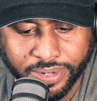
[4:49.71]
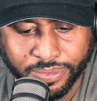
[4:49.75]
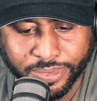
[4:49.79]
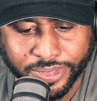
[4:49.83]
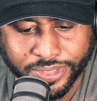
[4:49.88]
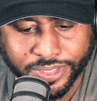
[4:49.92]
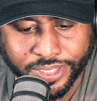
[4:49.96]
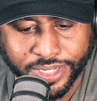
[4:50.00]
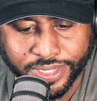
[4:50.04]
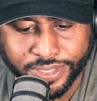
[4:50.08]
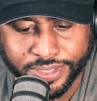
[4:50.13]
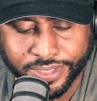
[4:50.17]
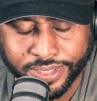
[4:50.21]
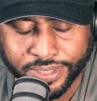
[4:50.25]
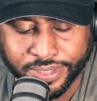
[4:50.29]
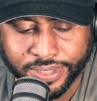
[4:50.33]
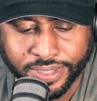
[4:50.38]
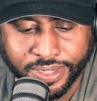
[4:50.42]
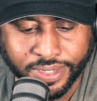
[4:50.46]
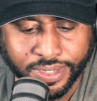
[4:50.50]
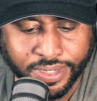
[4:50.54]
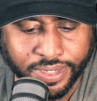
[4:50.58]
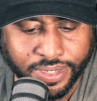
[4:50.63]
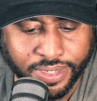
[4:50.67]
It was just,
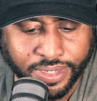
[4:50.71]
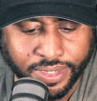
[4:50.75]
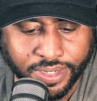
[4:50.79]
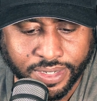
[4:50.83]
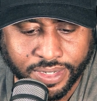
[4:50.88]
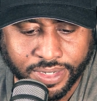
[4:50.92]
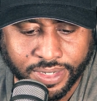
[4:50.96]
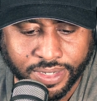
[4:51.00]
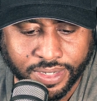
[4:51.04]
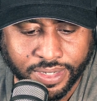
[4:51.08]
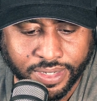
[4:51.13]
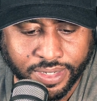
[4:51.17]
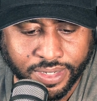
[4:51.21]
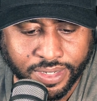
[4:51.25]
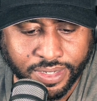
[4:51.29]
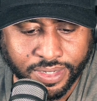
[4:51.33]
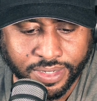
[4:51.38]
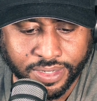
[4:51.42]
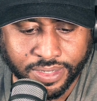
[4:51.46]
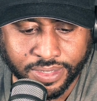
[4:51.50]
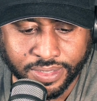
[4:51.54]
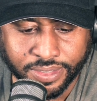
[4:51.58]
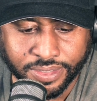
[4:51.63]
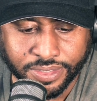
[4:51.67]

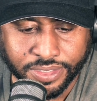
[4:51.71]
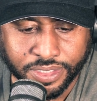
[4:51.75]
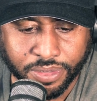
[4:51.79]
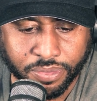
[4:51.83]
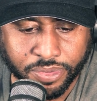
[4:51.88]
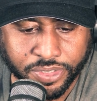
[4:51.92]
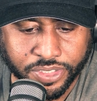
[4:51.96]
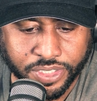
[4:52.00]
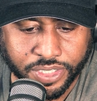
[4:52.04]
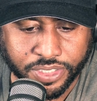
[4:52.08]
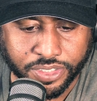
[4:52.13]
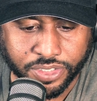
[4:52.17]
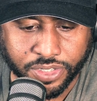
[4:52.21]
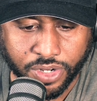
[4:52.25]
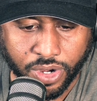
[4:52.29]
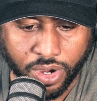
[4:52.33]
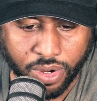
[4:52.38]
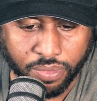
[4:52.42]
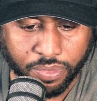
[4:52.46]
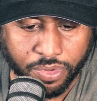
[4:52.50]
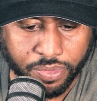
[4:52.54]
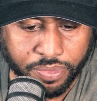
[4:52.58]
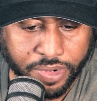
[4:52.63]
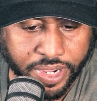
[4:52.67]
shit was just
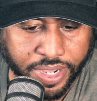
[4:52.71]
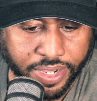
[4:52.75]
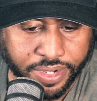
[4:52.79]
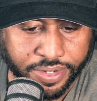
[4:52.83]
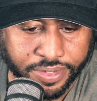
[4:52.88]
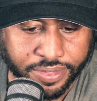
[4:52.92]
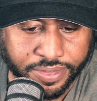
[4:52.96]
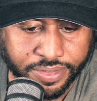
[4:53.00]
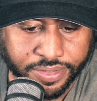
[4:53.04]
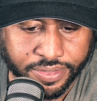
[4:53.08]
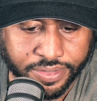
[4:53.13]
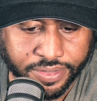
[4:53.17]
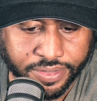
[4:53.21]
terrible, man.